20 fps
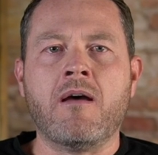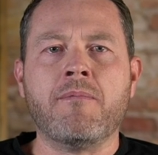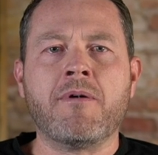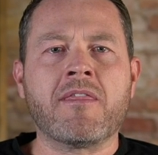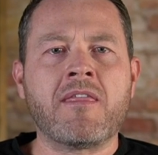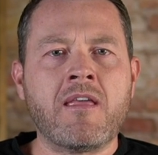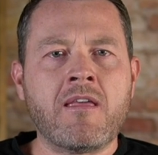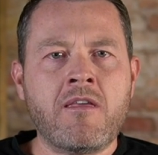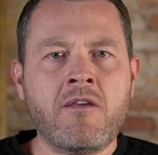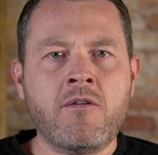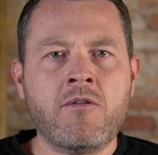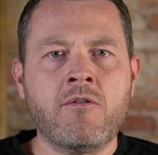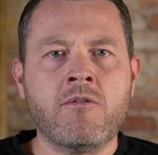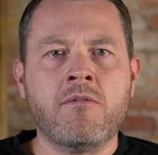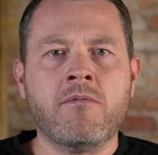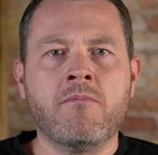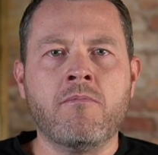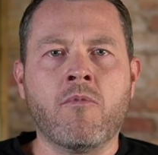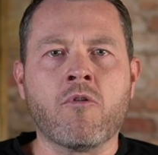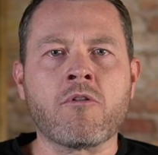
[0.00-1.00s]
But thank
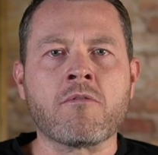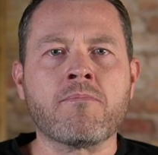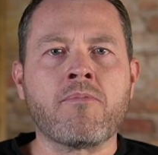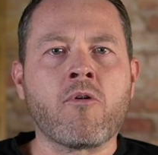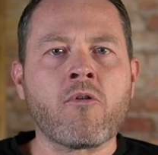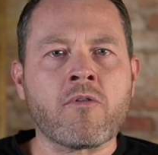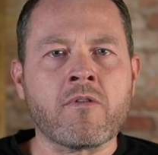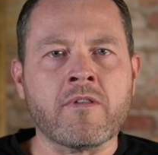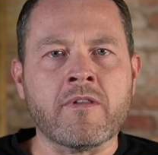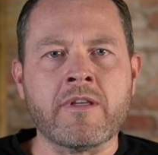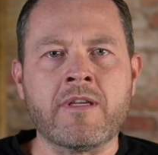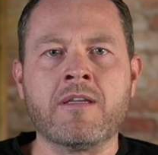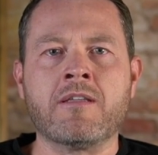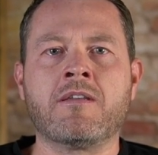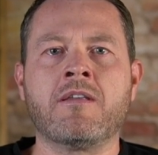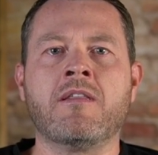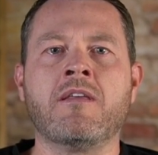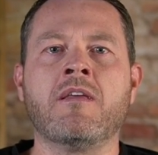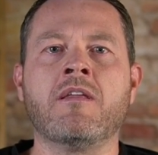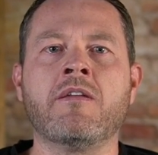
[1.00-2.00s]
you, more
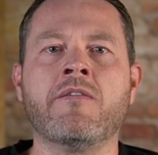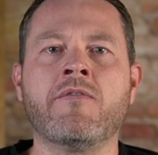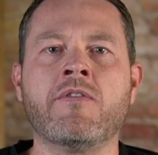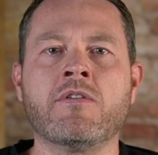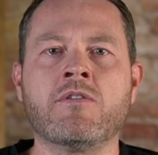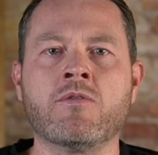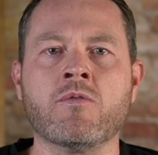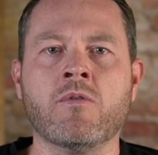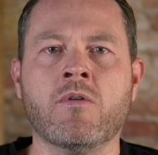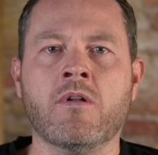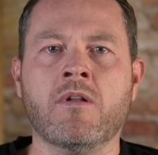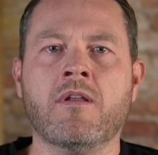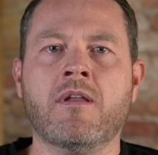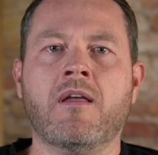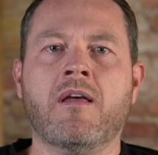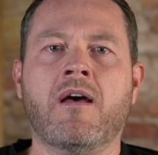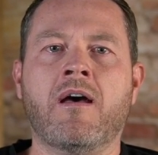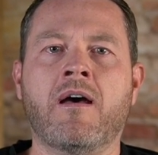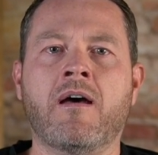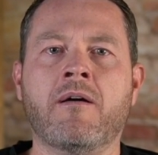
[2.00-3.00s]
importantly, to the individual
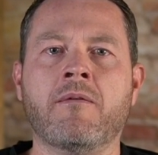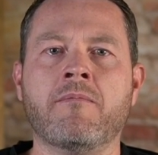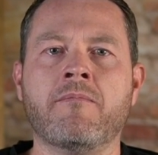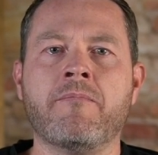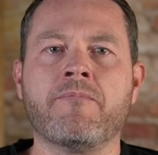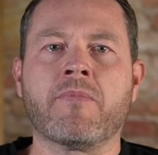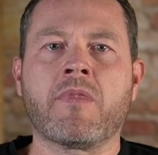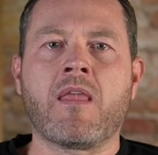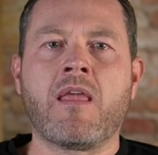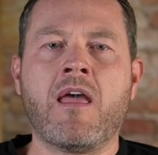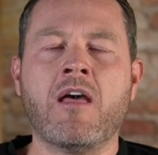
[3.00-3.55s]
um,